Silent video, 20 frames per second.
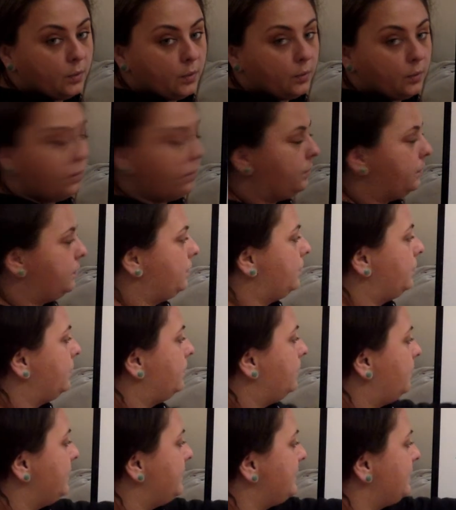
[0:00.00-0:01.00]
Ooh,
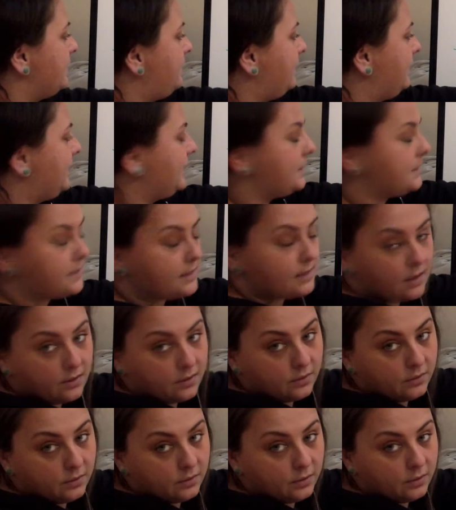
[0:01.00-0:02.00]
what's up with this
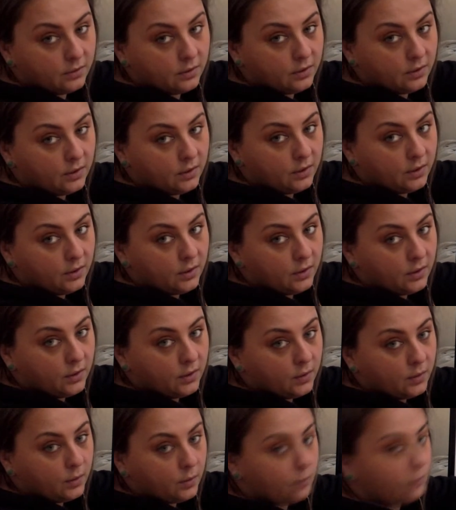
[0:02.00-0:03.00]
though?
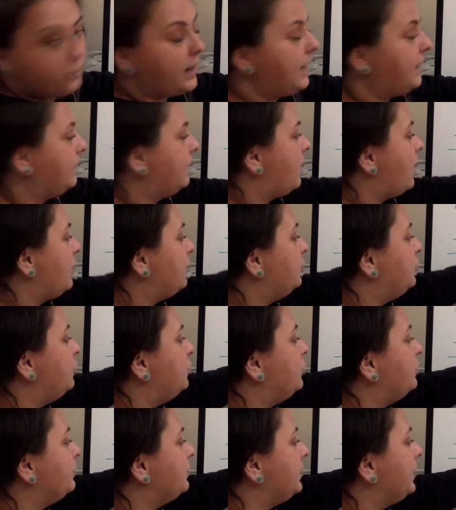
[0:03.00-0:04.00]
Right, our
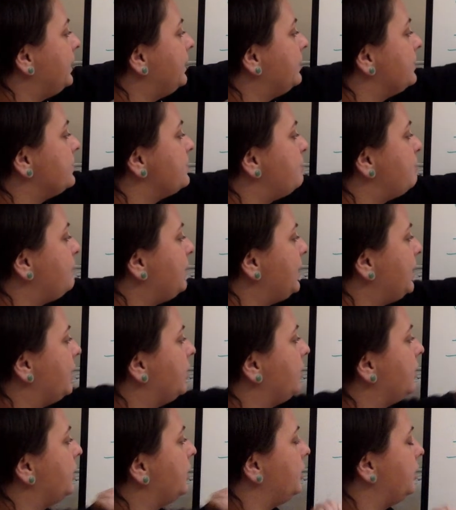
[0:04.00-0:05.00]
numerator is
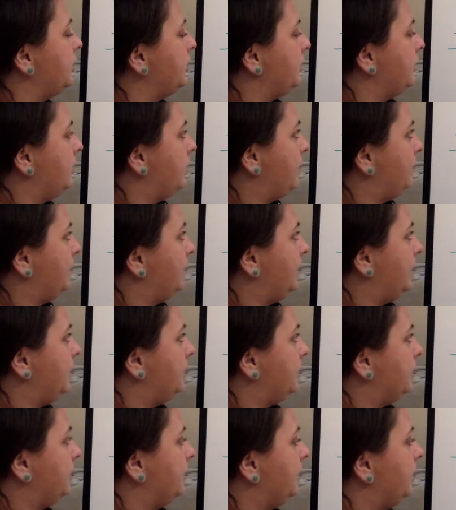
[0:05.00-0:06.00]
bigger than our
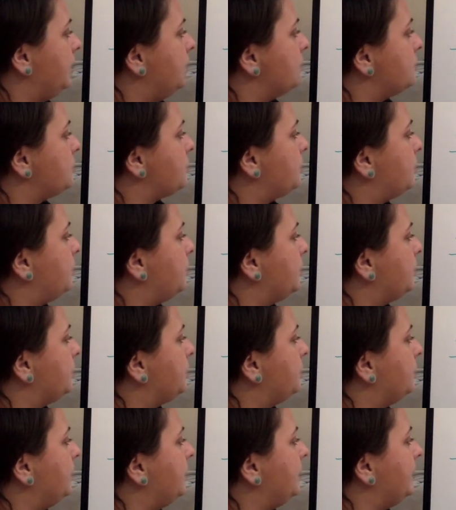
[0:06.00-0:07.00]
denominator. So we're
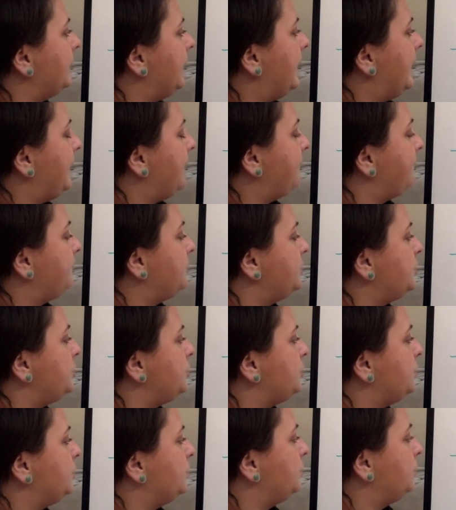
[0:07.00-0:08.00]
going to have
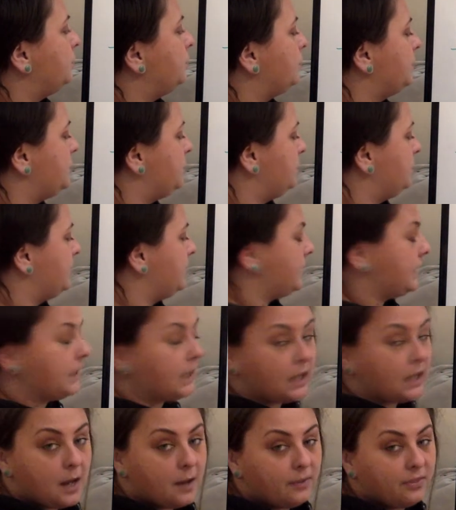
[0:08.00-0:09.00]
to reduce it.
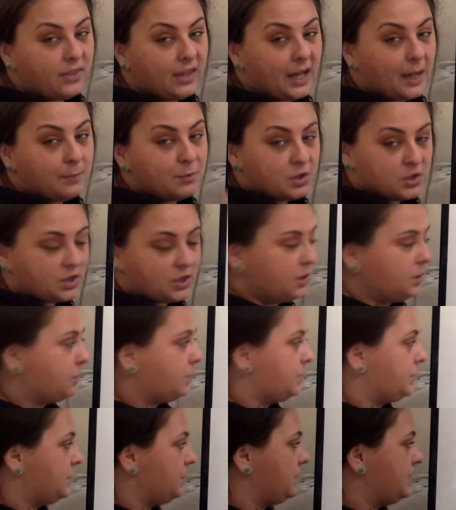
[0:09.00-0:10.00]
And I think I'm just going to
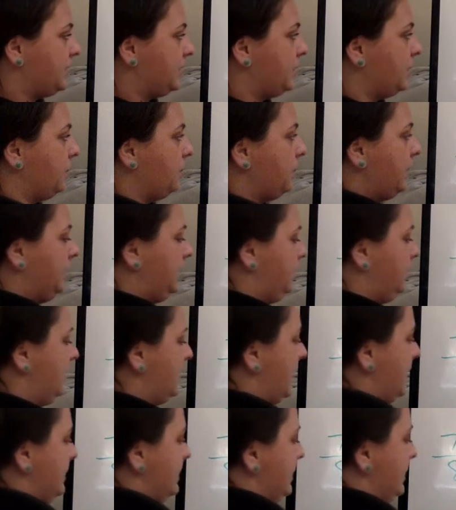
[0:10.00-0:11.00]
reduce it the way you
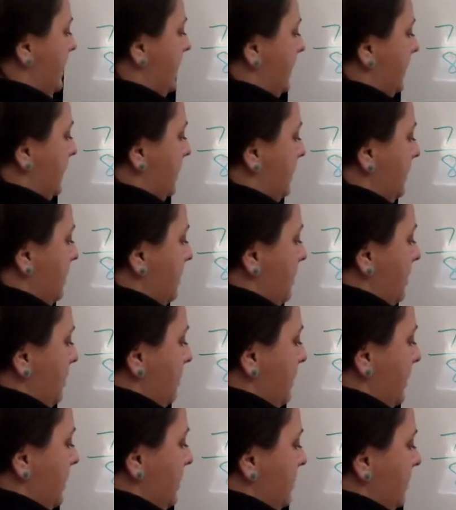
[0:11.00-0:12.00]
guys like it,
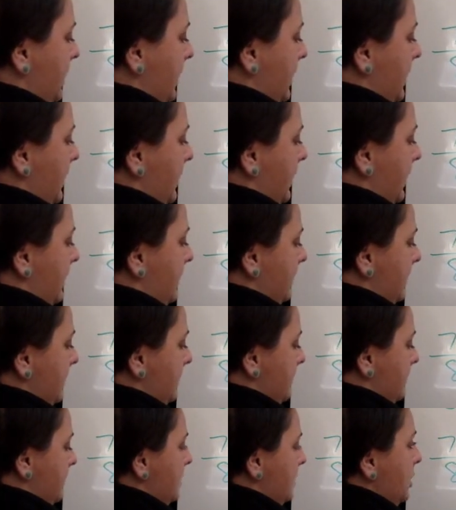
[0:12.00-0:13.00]
by doing it like this.
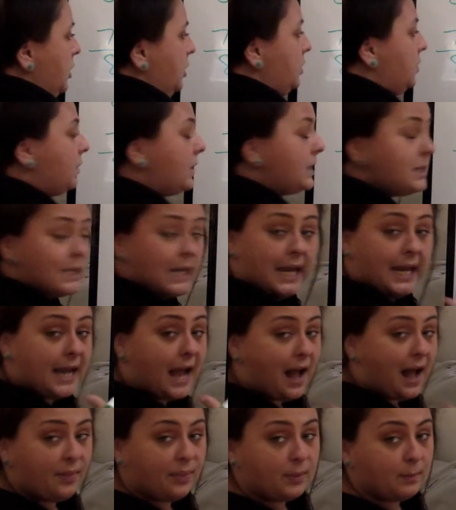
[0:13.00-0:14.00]
You can take
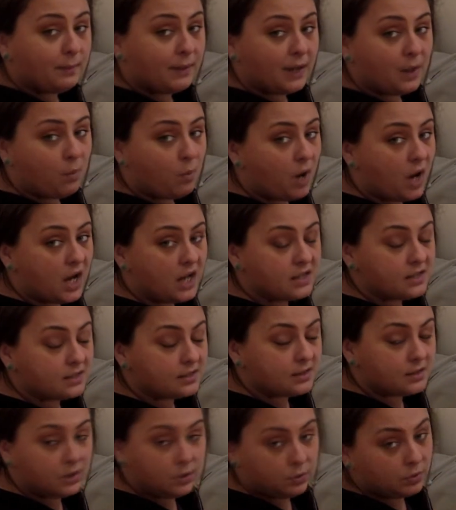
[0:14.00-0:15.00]
out the big
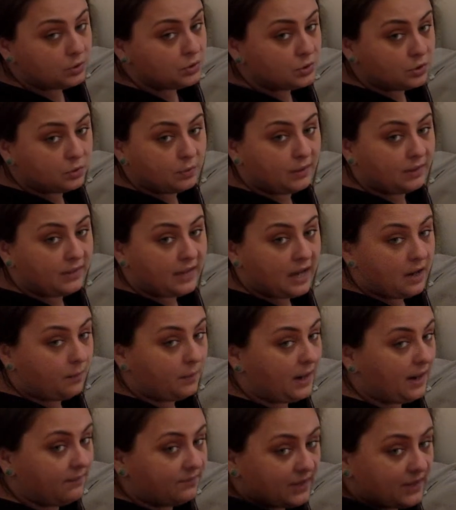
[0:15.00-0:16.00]
ones. You can do it that
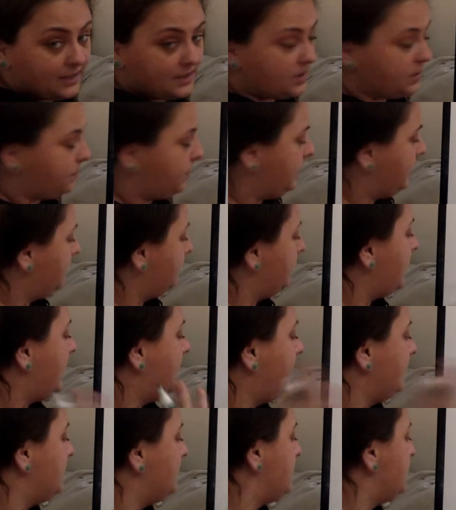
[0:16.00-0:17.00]
way. If that's the way you
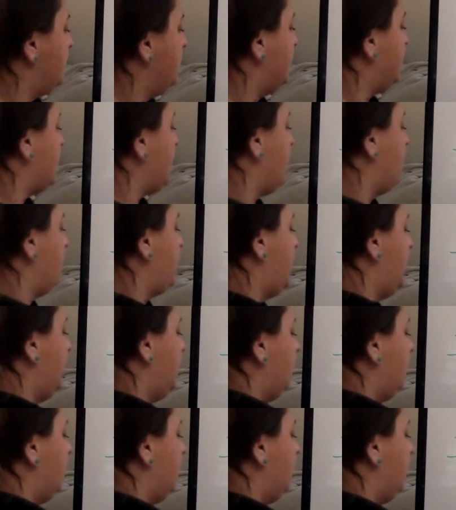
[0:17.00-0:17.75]
like it, do it that way.